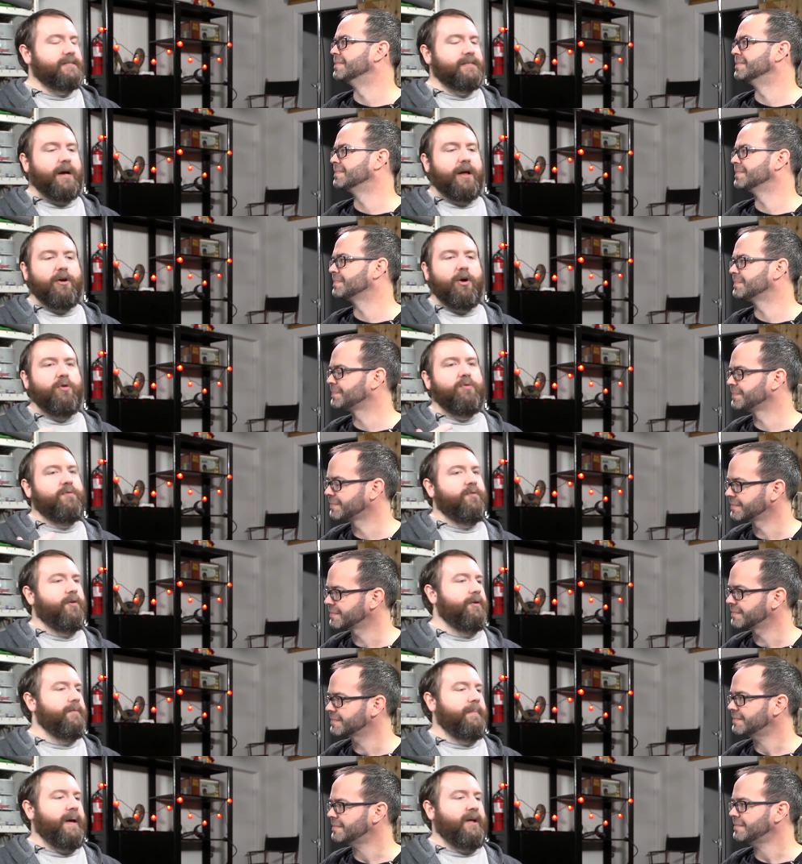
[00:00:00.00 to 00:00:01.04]
Speaker 1: It's not
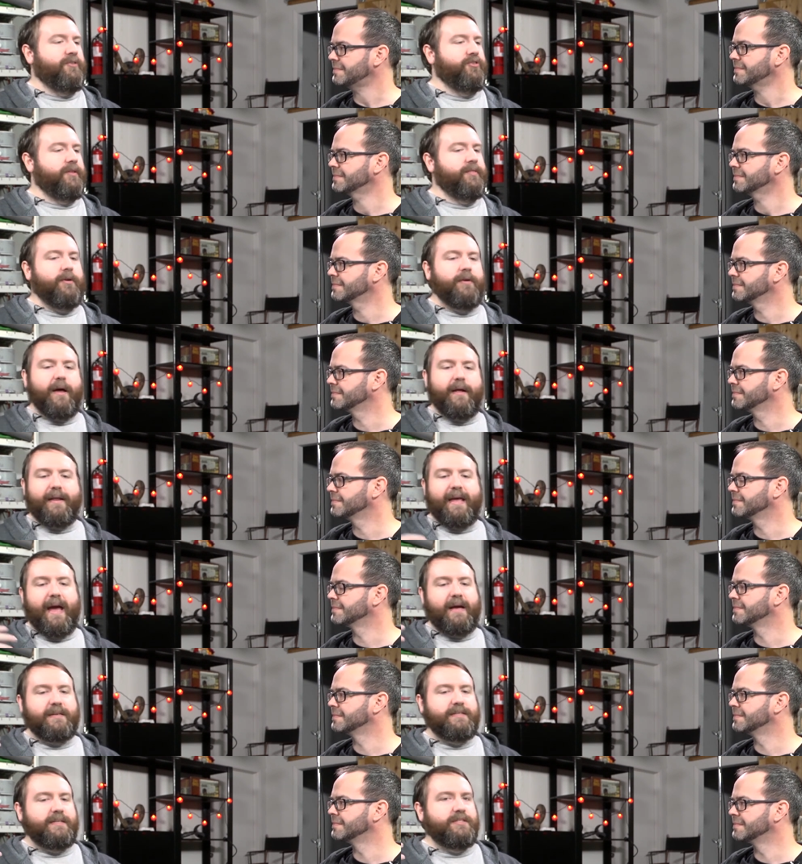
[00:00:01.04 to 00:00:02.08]
overt magic. They're not
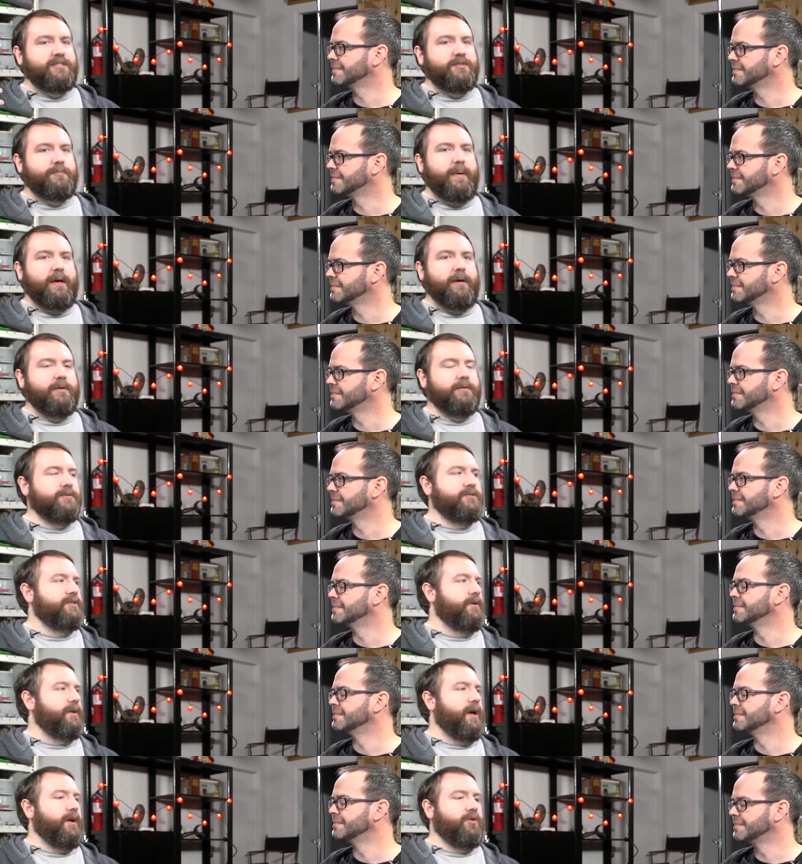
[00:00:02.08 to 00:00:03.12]
casting spells,
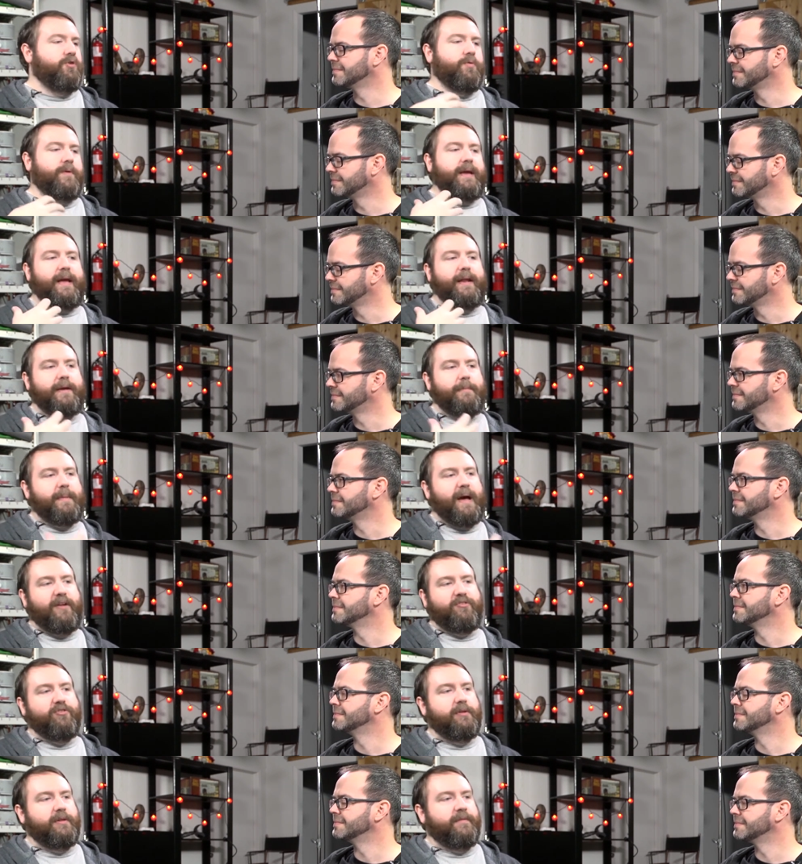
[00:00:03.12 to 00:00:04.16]
they're not creating
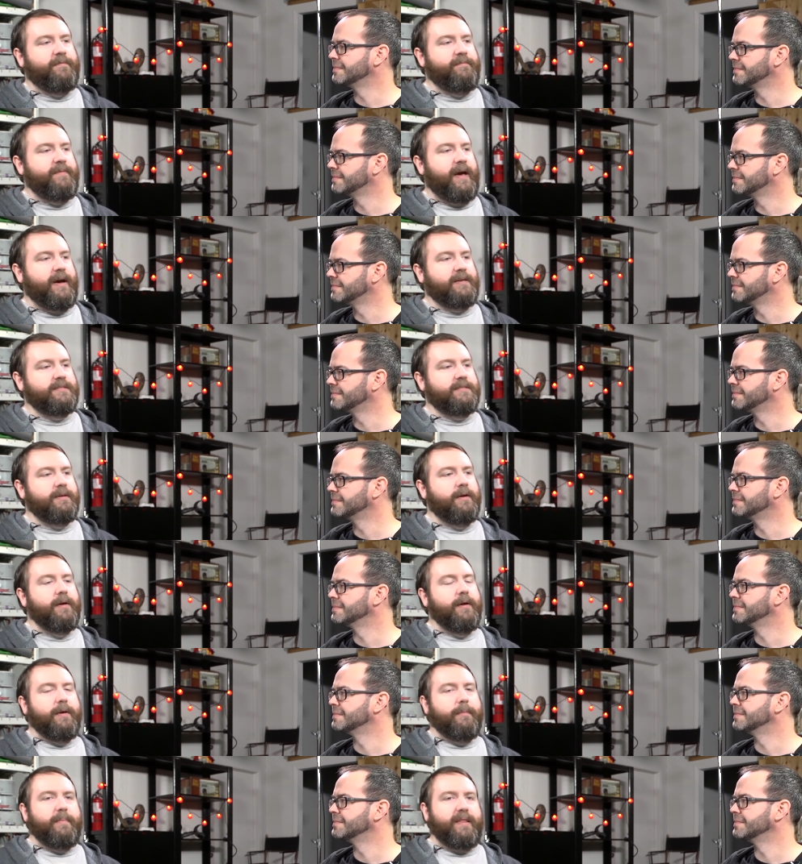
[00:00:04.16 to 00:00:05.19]
magical effects,
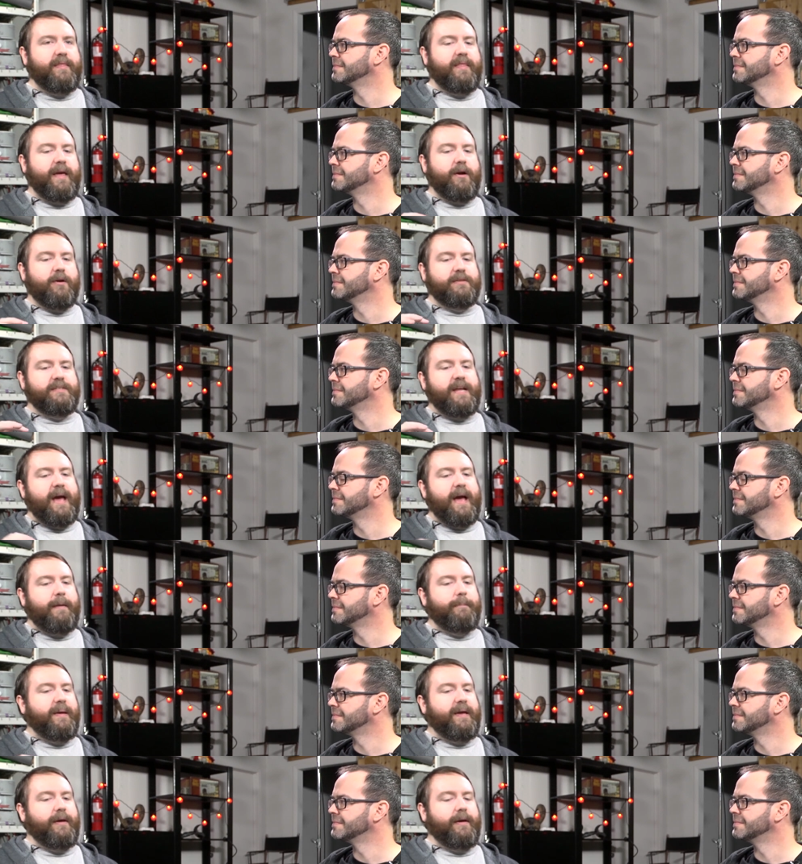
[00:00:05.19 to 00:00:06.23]
but they are
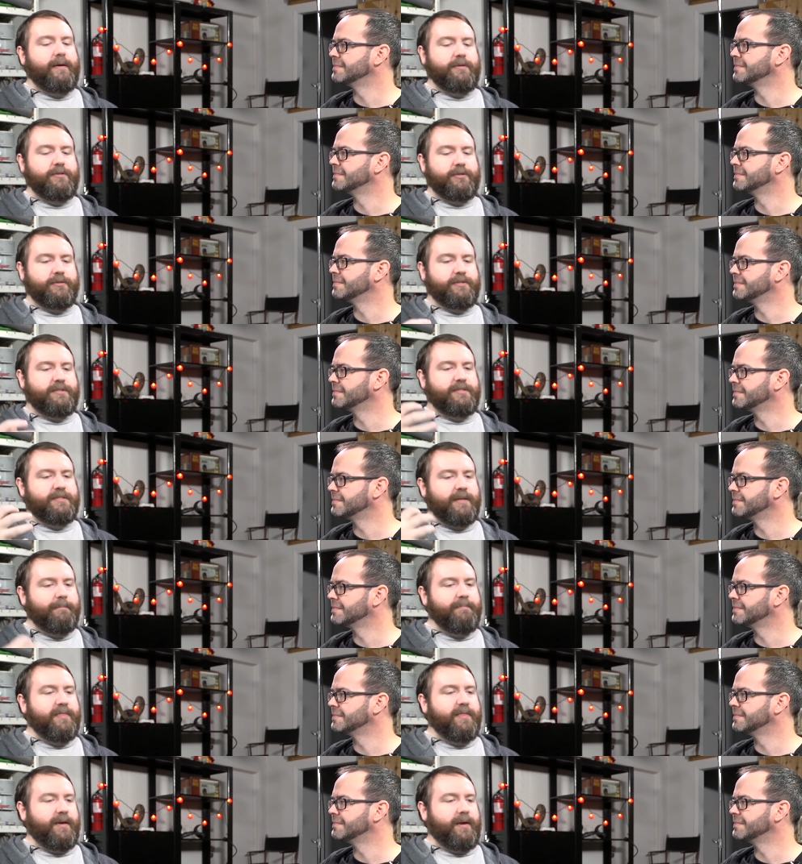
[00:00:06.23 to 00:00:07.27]
tapping into
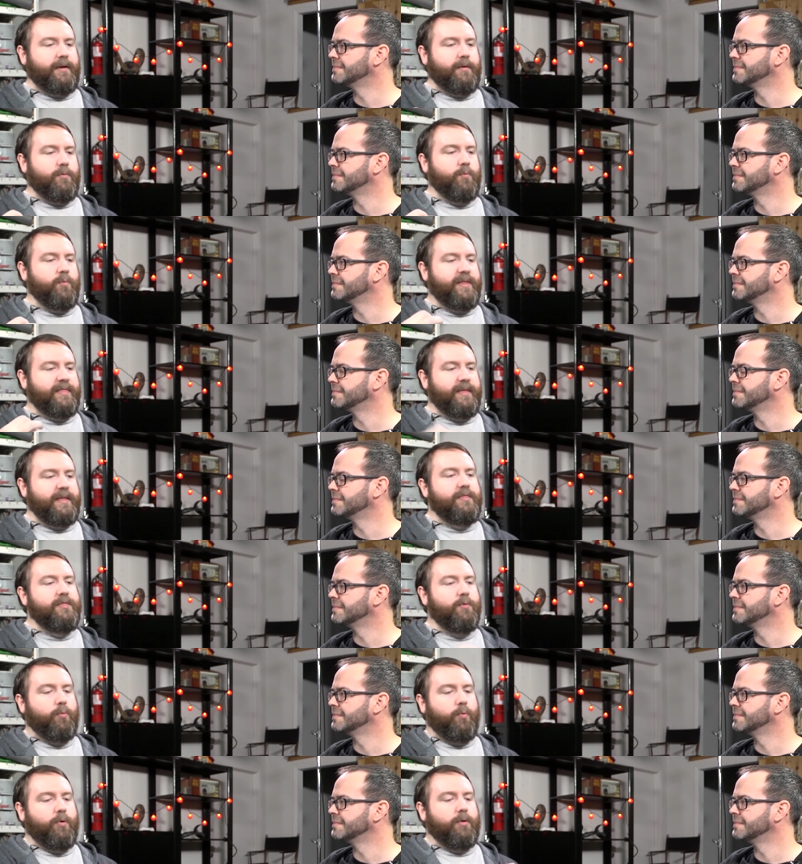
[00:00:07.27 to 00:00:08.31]
something
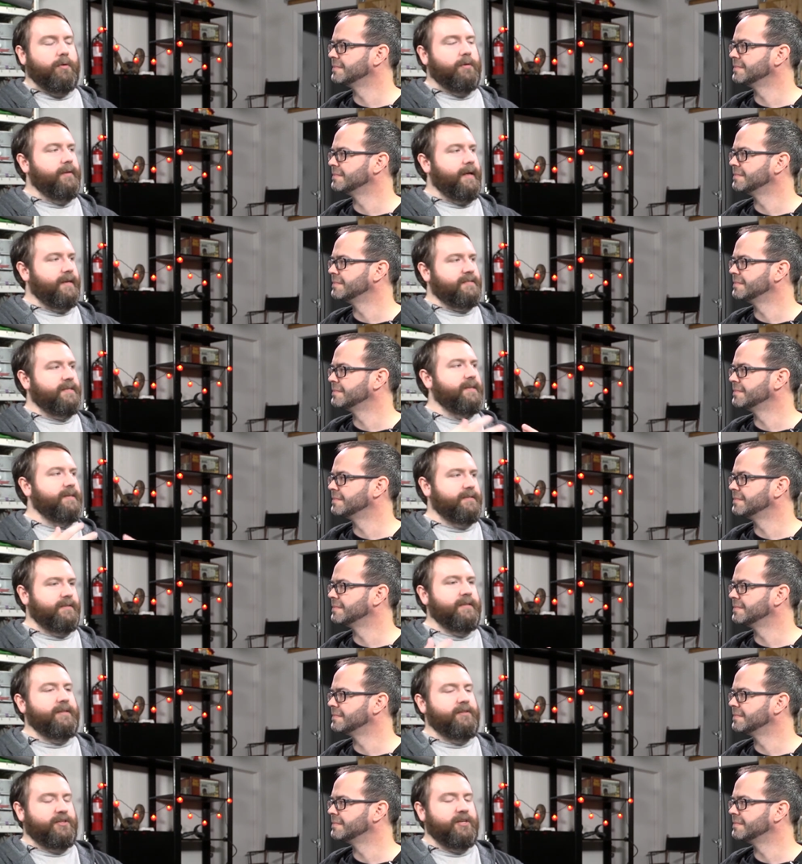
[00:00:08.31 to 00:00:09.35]
within the world as it,
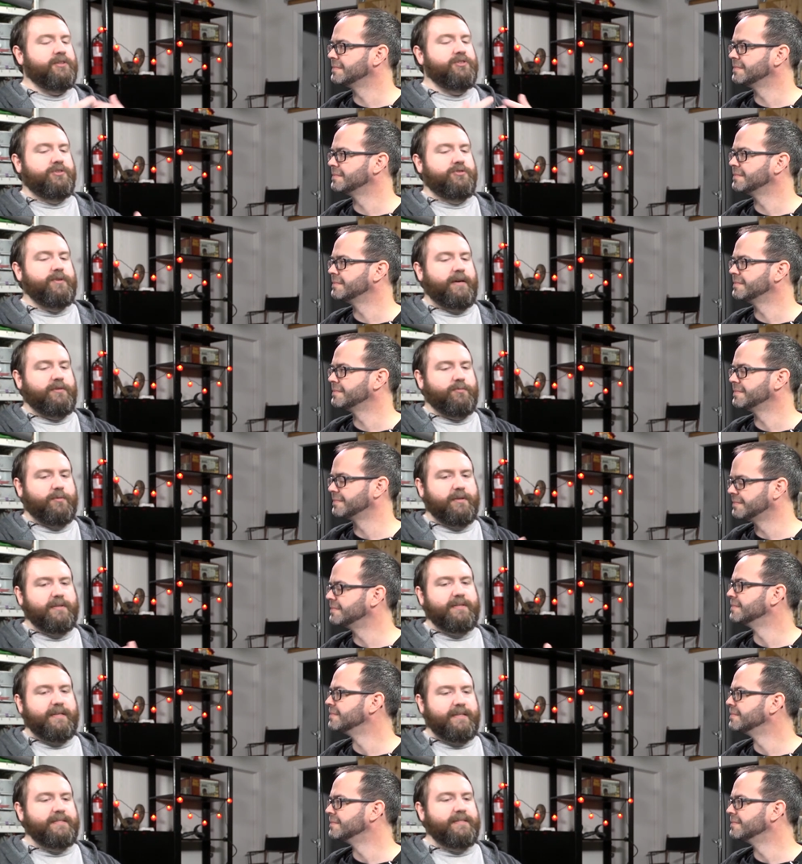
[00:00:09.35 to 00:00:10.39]
the Dungeons & Dragons world
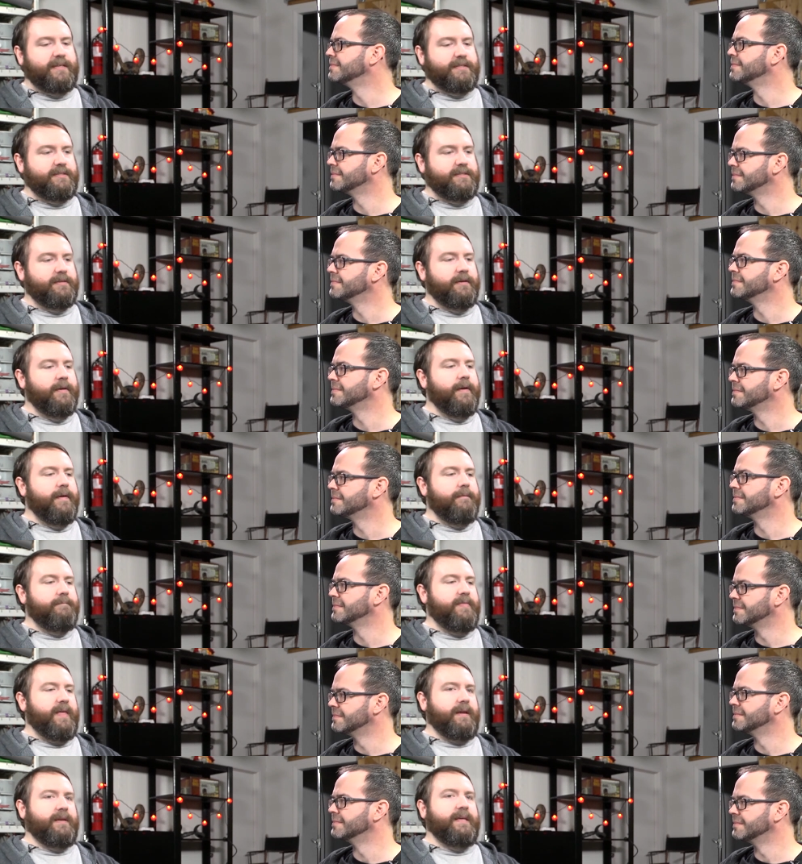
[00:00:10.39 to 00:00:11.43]
as it exists,
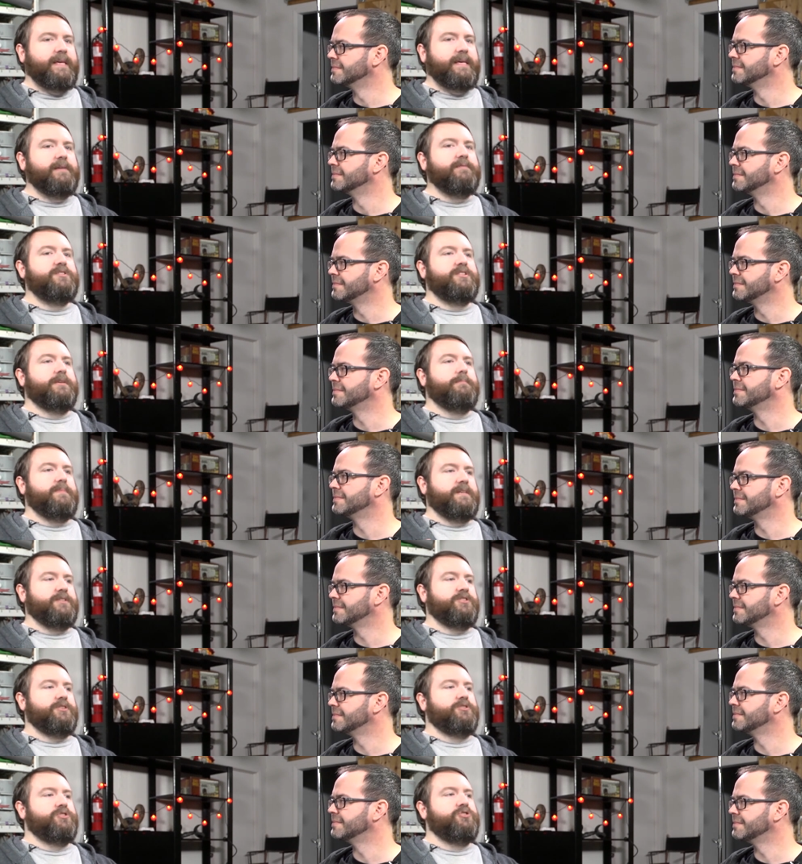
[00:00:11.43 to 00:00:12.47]
that gives them
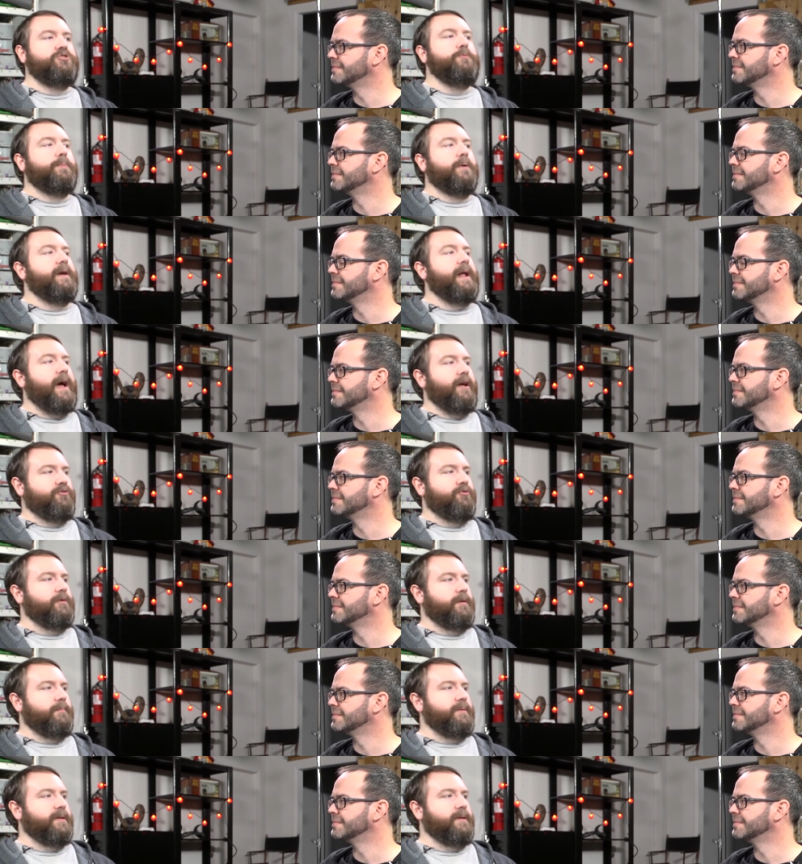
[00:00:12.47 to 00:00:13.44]
this supernatural